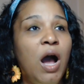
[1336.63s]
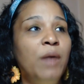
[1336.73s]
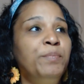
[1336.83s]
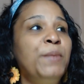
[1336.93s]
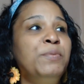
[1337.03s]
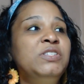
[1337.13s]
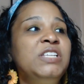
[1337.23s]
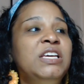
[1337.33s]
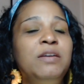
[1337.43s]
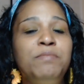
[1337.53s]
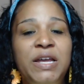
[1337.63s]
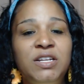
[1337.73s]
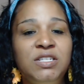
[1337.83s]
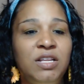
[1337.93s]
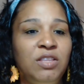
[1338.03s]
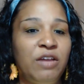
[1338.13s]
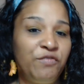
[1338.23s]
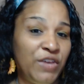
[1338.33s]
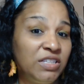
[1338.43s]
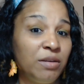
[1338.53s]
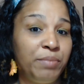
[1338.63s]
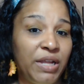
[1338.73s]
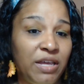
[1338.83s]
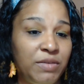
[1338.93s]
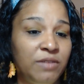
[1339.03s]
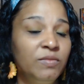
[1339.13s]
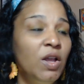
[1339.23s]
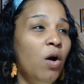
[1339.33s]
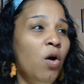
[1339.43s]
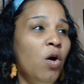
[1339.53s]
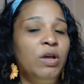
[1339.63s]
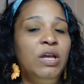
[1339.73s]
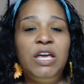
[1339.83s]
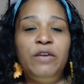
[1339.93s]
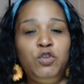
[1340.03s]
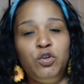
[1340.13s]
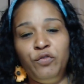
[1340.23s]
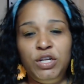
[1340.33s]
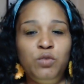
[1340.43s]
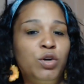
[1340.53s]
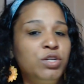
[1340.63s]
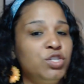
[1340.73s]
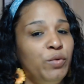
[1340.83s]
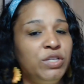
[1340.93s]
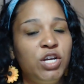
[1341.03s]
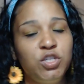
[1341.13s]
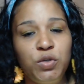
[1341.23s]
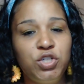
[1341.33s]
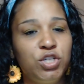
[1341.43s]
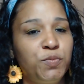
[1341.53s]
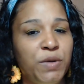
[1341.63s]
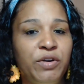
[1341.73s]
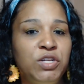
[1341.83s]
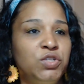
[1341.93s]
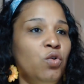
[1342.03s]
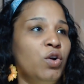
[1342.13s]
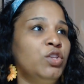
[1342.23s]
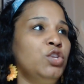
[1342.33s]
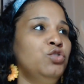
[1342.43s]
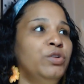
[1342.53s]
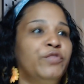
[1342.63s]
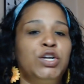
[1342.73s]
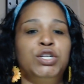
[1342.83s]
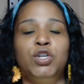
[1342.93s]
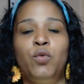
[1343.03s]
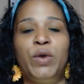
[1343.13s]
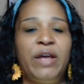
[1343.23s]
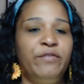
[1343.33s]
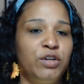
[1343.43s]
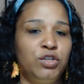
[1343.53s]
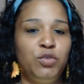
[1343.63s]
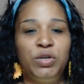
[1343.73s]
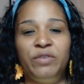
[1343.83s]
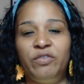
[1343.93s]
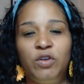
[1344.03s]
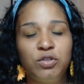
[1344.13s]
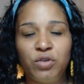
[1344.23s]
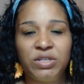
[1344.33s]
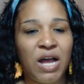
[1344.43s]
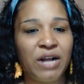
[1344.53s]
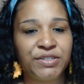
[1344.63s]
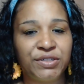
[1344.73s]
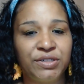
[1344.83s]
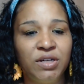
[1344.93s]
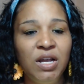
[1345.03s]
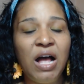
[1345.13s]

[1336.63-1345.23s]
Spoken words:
People seeking medicine, they're victim blaming. Or if you really were so in touch with your spirits or the universe or whatever, you wouldn't even go to a doctor.